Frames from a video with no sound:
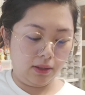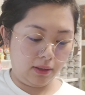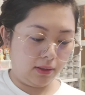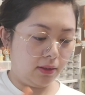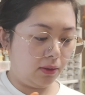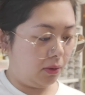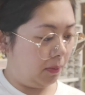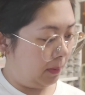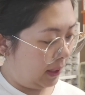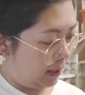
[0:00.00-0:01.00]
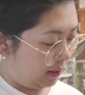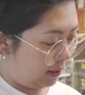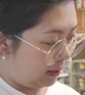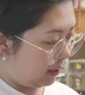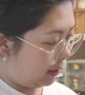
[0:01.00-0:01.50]
Just
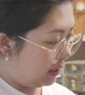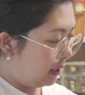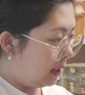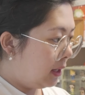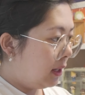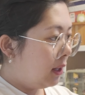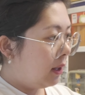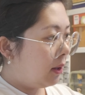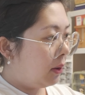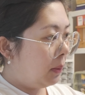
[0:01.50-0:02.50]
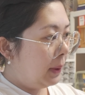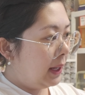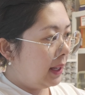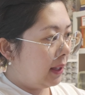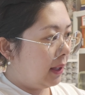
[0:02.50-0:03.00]
open open
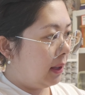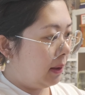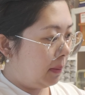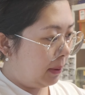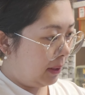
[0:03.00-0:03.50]
it up.